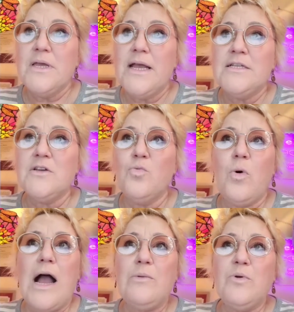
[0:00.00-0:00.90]
And so
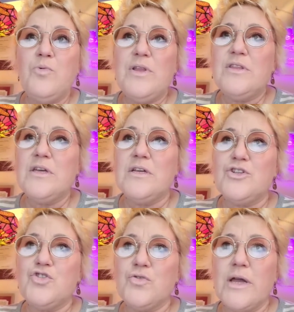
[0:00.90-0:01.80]
why would we think
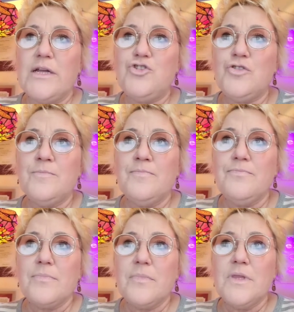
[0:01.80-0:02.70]
it's strange
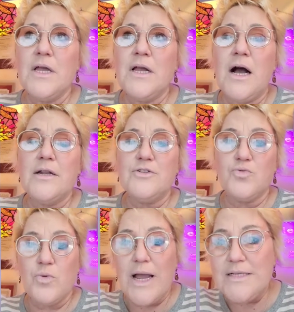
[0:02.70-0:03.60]
that God is
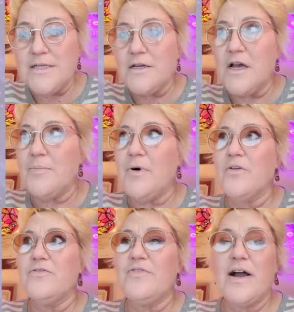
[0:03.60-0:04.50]
raising up all
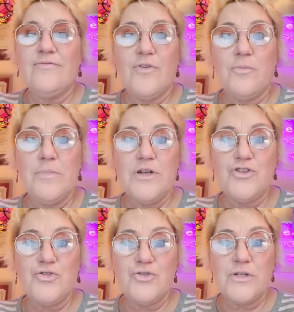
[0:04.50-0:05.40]
the fivefold
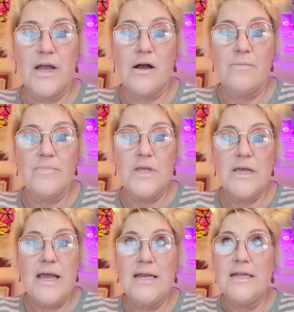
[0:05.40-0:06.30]
ministers now
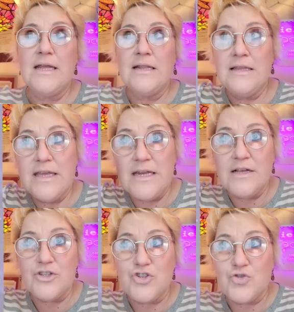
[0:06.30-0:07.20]
and getting
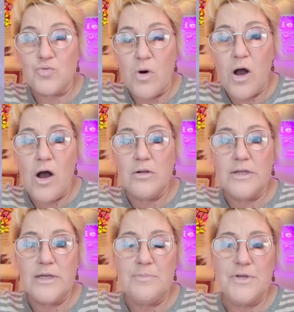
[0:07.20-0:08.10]
us
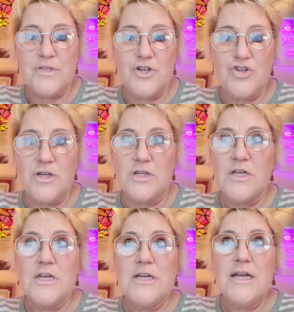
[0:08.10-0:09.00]
strongly positioned
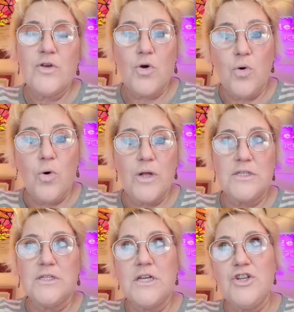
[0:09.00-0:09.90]
in the courts
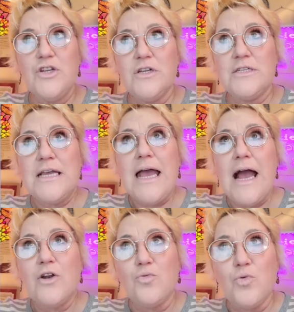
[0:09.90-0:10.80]
and teaching us
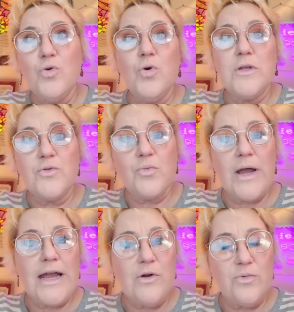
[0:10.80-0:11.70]
how to rule and
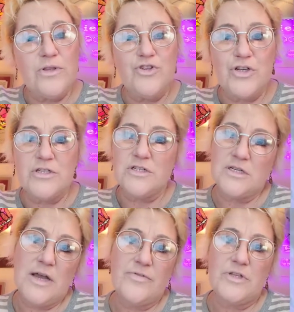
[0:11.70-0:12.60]
reign with Jesus in
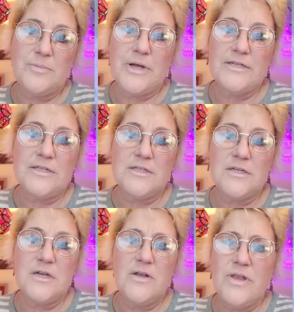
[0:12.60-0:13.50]
heavenly places?
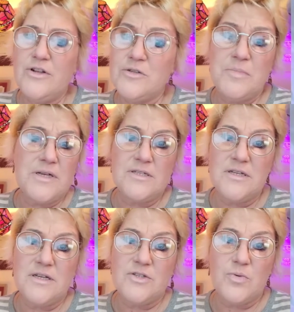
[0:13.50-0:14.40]
That just makes
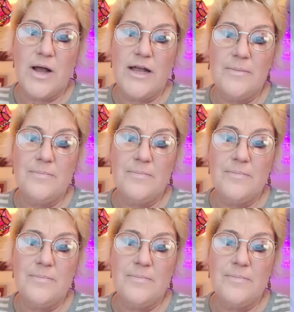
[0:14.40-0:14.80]
sense, right?